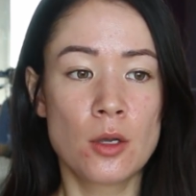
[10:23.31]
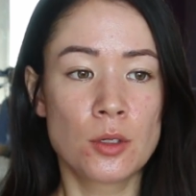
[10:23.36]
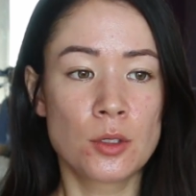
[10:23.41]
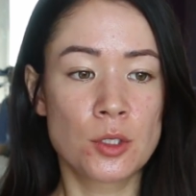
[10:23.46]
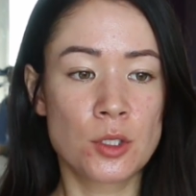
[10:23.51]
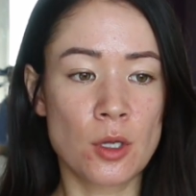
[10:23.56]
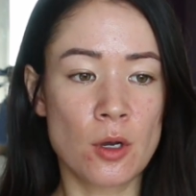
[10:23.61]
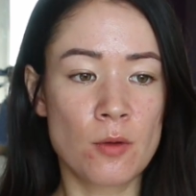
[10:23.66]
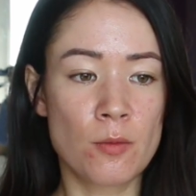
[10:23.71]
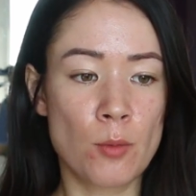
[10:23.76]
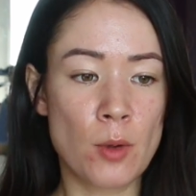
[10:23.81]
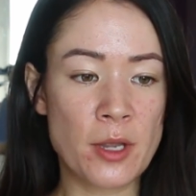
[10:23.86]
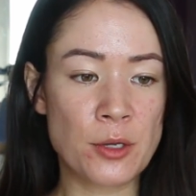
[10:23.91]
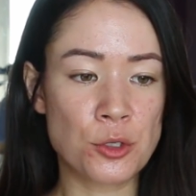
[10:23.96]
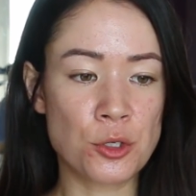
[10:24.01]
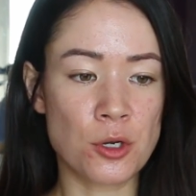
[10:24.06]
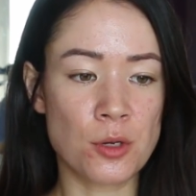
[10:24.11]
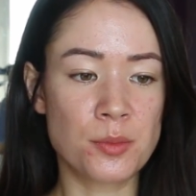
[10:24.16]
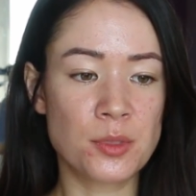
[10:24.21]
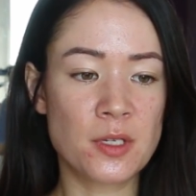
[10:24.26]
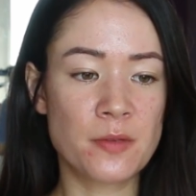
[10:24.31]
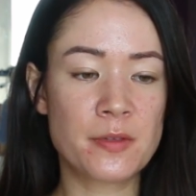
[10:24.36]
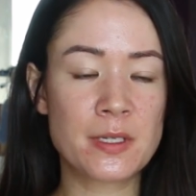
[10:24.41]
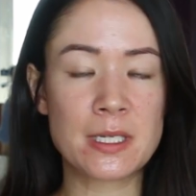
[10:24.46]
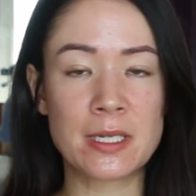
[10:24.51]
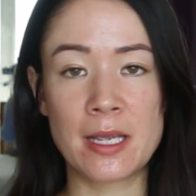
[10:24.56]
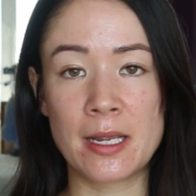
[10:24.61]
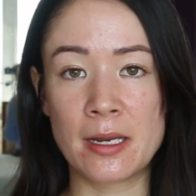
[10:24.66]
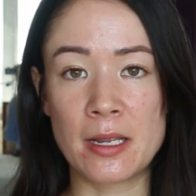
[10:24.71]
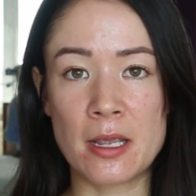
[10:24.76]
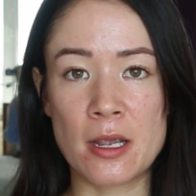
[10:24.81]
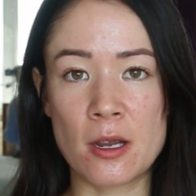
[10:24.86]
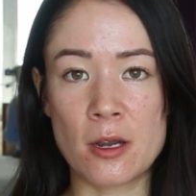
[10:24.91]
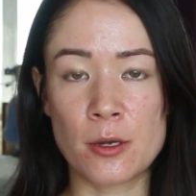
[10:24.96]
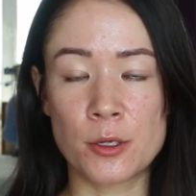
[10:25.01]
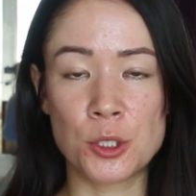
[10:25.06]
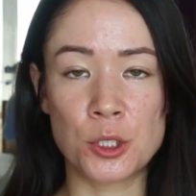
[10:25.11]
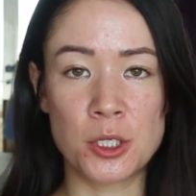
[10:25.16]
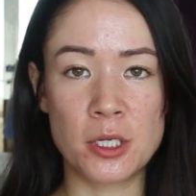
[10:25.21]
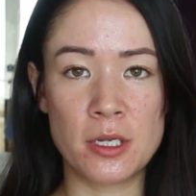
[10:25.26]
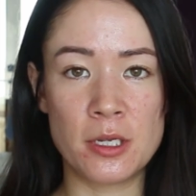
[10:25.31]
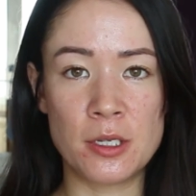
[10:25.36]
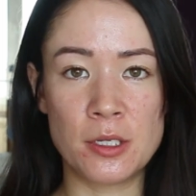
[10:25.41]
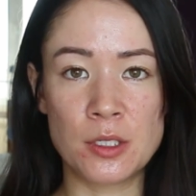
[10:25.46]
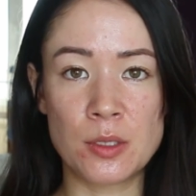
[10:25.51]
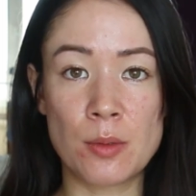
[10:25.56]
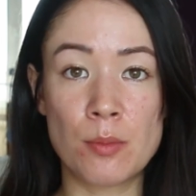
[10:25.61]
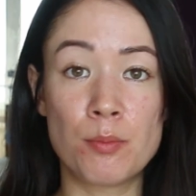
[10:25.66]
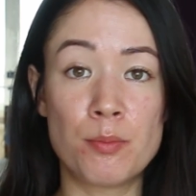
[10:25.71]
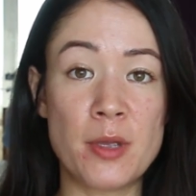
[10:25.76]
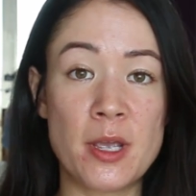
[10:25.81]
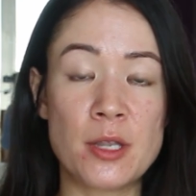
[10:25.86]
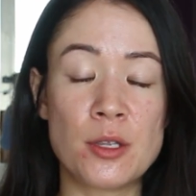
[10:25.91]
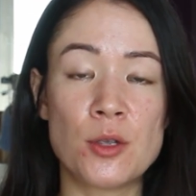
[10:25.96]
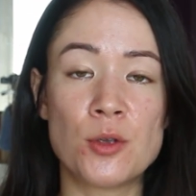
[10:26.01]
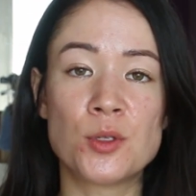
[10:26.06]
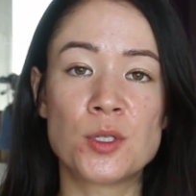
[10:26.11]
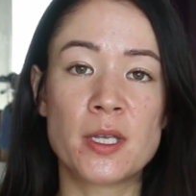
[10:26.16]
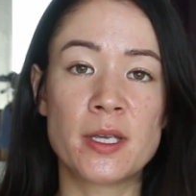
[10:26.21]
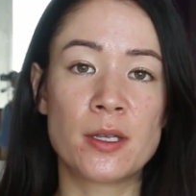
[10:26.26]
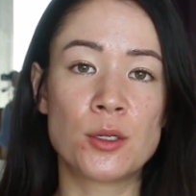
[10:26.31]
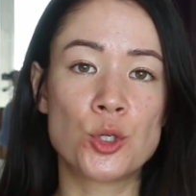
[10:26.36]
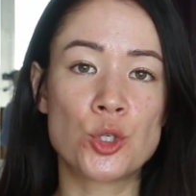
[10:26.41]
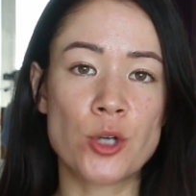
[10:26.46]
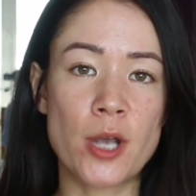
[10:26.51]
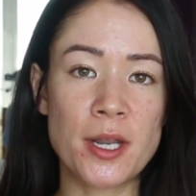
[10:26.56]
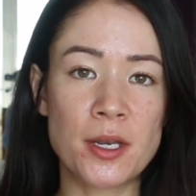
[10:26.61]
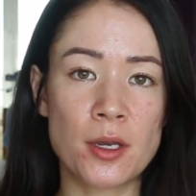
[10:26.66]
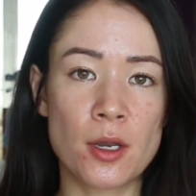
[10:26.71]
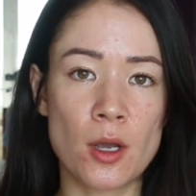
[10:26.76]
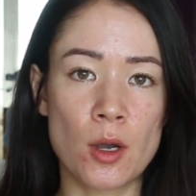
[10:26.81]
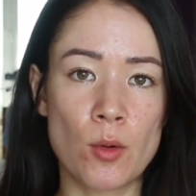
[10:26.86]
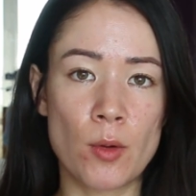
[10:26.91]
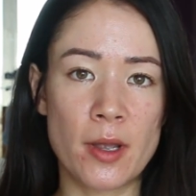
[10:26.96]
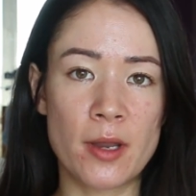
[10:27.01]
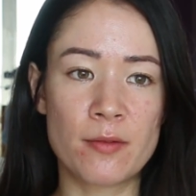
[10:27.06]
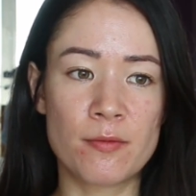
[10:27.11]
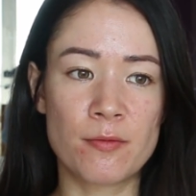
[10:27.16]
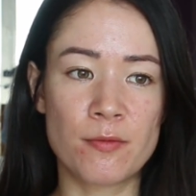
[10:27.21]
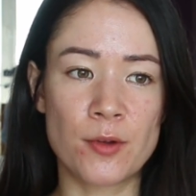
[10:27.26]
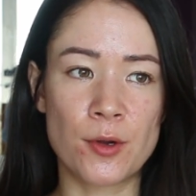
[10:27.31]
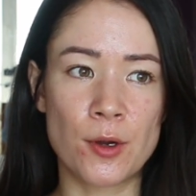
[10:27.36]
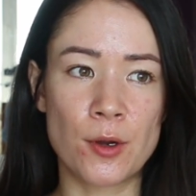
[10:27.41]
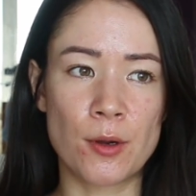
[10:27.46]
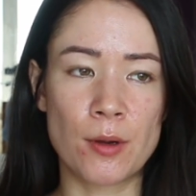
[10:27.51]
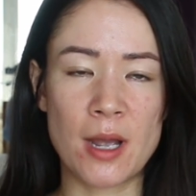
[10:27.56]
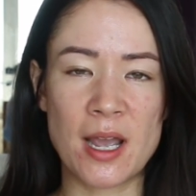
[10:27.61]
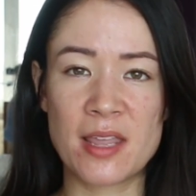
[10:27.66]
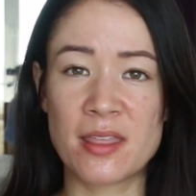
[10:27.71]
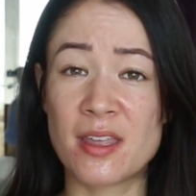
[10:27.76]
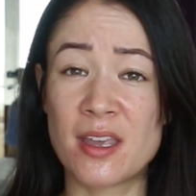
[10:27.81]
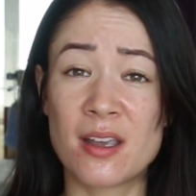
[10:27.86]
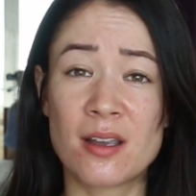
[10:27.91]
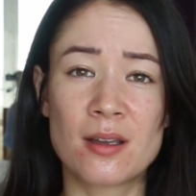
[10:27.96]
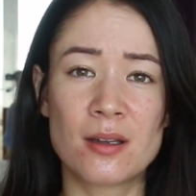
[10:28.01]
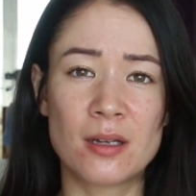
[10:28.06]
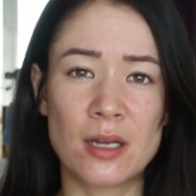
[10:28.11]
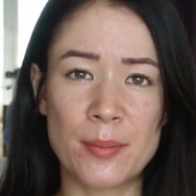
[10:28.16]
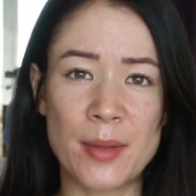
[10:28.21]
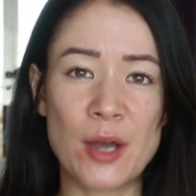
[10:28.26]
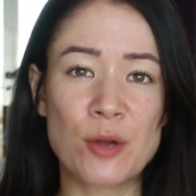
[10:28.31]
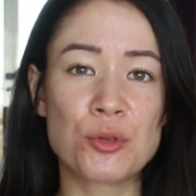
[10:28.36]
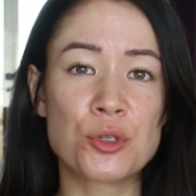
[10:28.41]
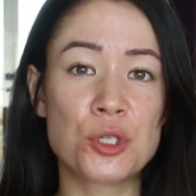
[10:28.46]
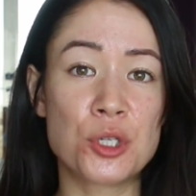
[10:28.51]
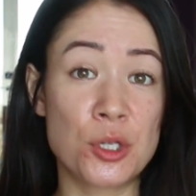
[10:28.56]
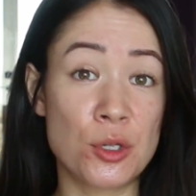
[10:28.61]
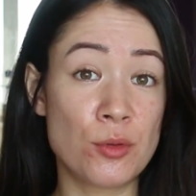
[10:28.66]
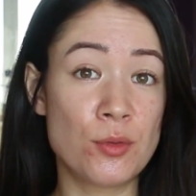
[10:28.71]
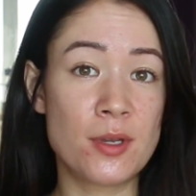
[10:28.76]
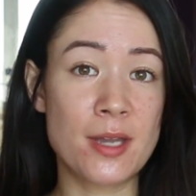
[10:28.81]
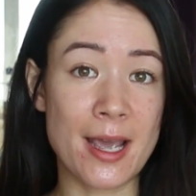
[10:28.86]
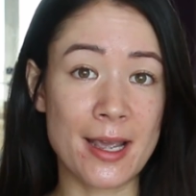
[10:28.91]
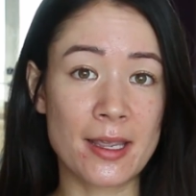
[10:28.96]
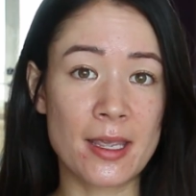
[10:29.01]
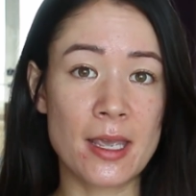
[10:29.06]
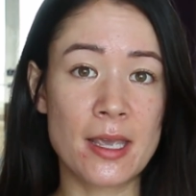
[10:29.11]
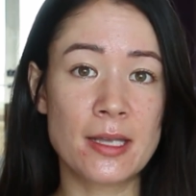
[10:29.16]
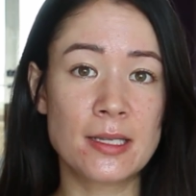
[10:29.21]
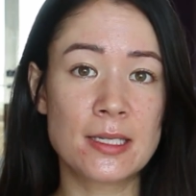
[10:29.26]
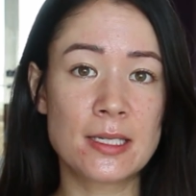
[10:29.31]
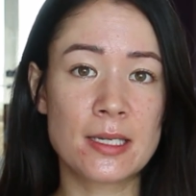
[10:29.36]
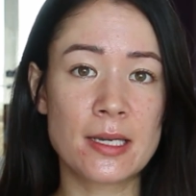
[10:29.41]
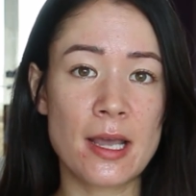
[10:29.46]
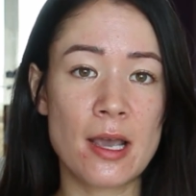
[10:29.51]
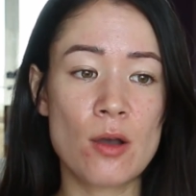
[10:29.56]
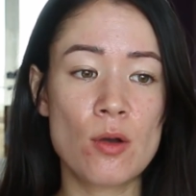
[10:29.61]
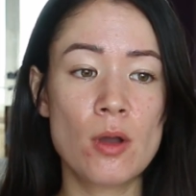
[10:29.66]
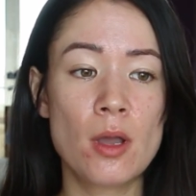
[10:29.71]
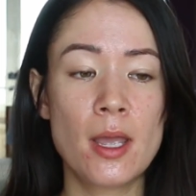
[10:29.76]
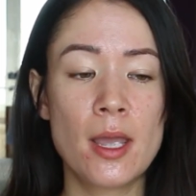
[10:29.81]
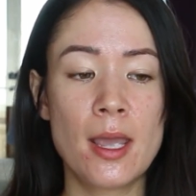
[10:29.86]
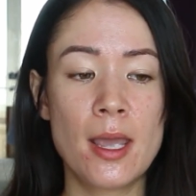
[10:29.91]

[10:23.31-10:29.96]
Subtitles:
So in terms of skincare, she's been using tretinoin for I think about 2 decades now.